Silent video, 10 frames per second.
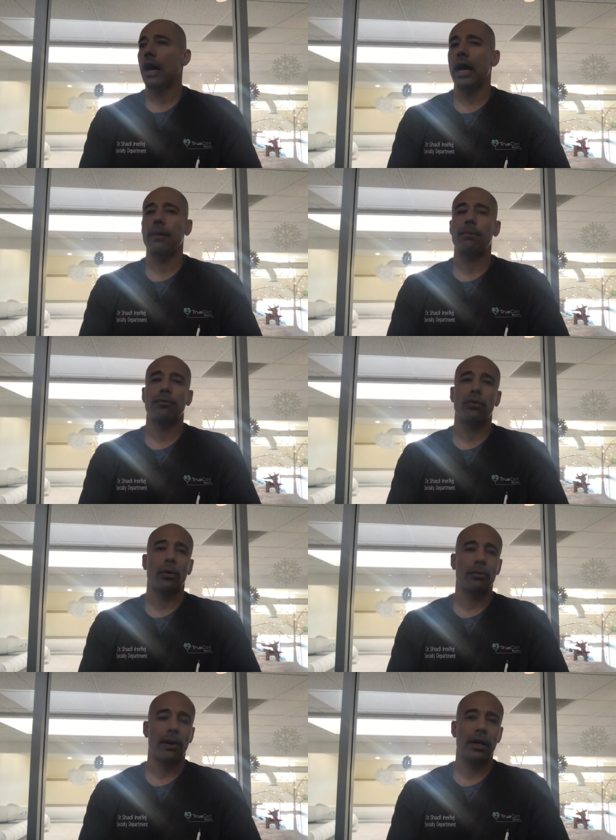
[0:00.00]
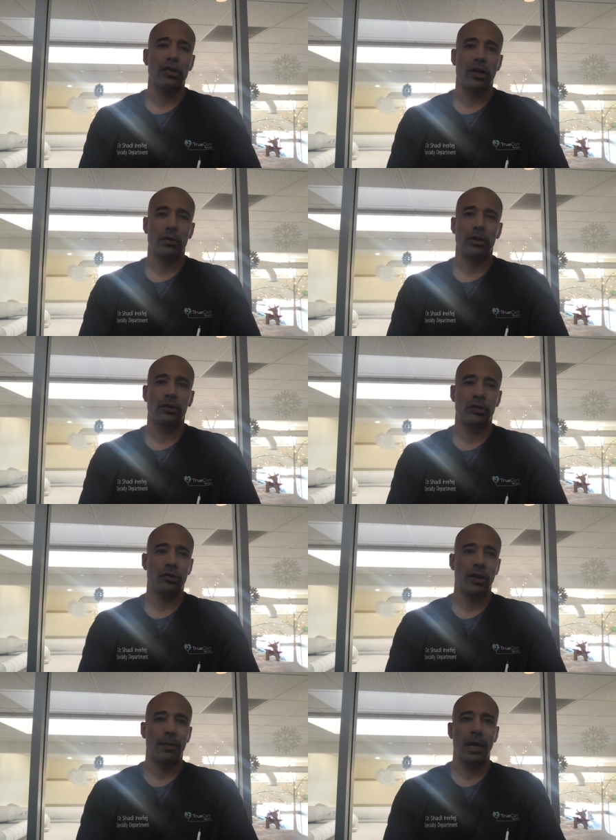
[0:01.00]
I performed my general
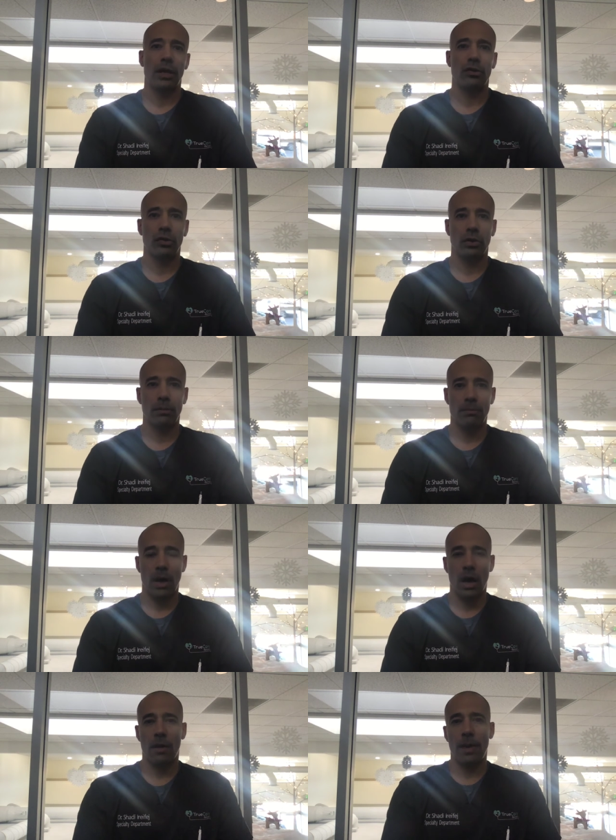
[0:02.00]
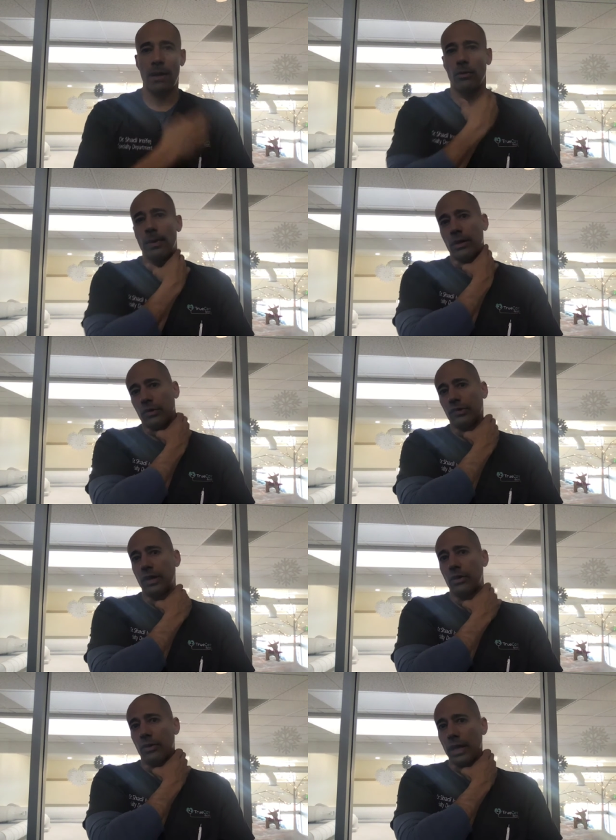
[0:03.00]
internship at Angel Animal Medical
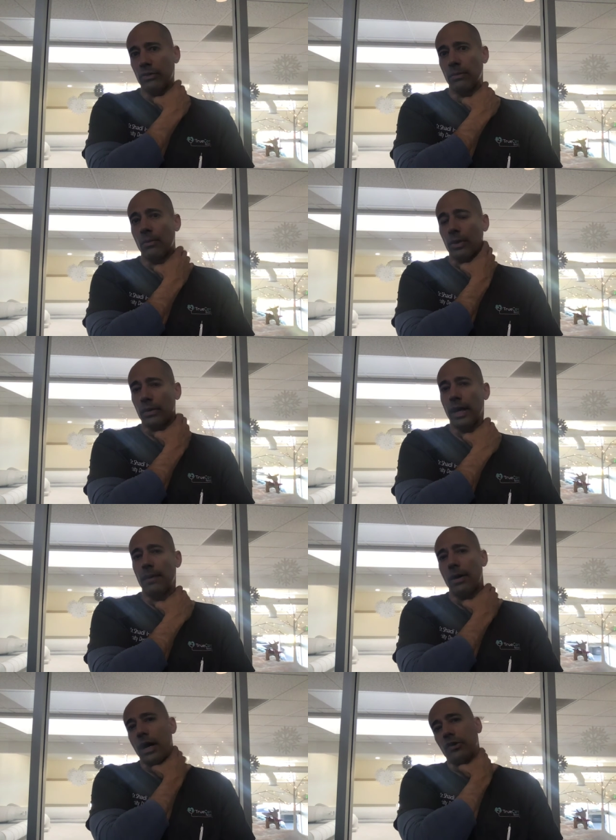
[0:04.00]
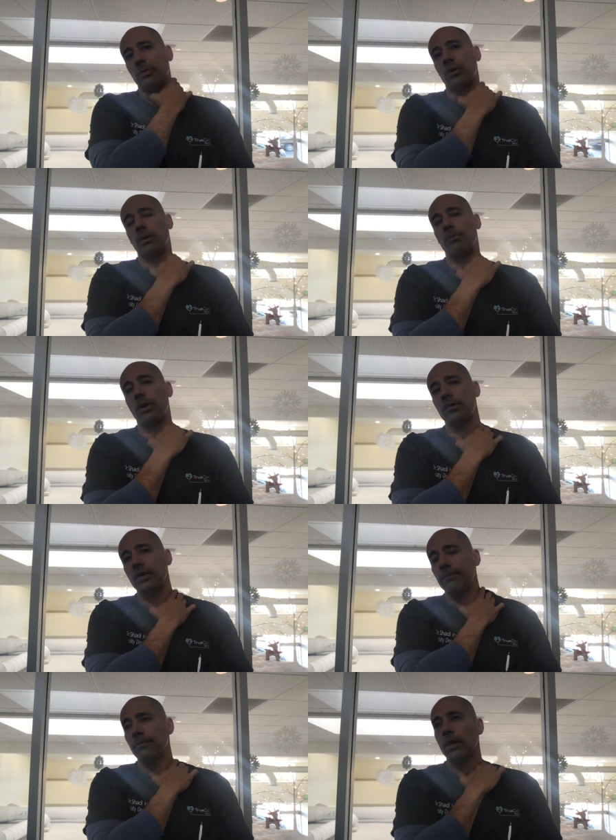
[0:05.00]
Center, Angel Memorial Animal Hospital in
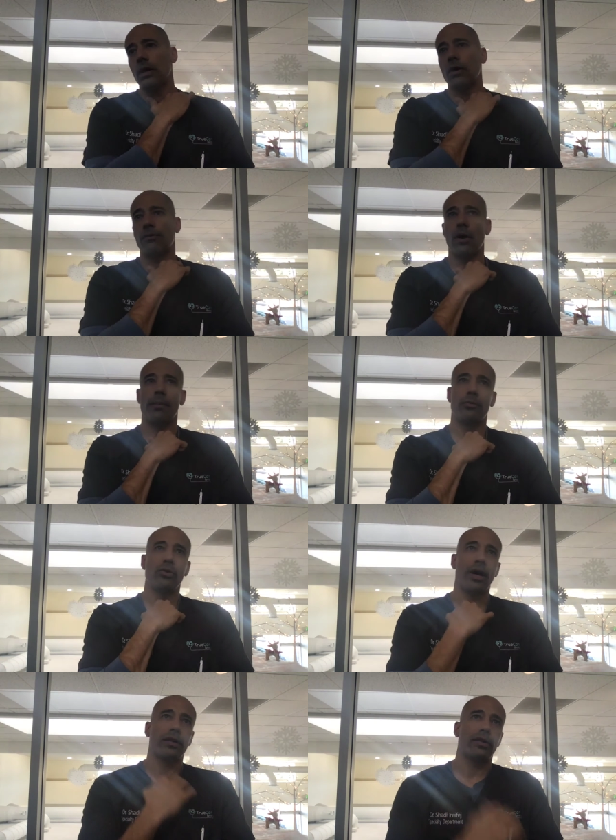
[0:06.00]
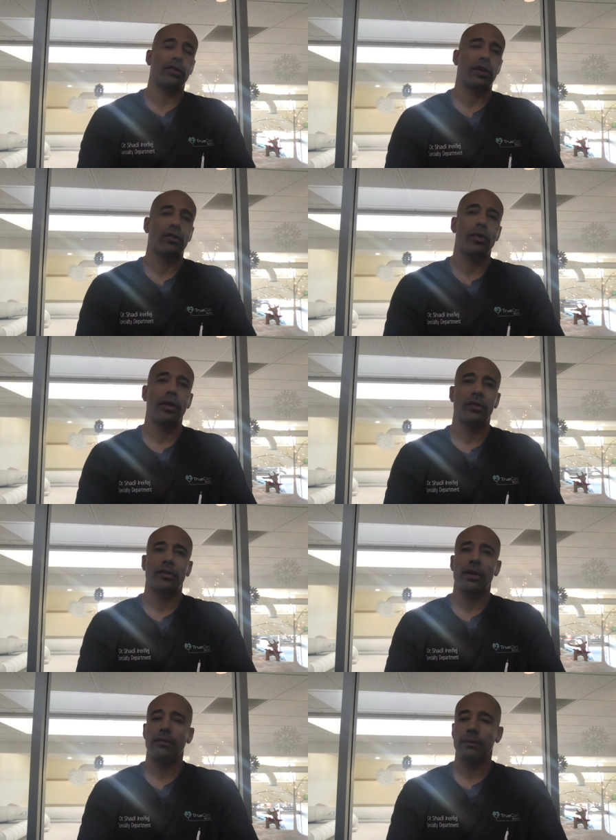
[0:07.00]
Boston from
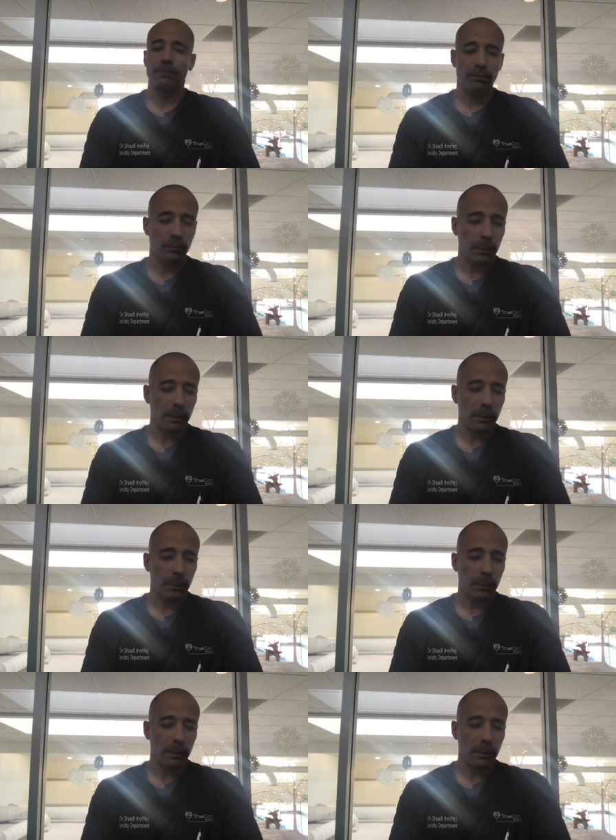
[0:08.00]
2006-2007,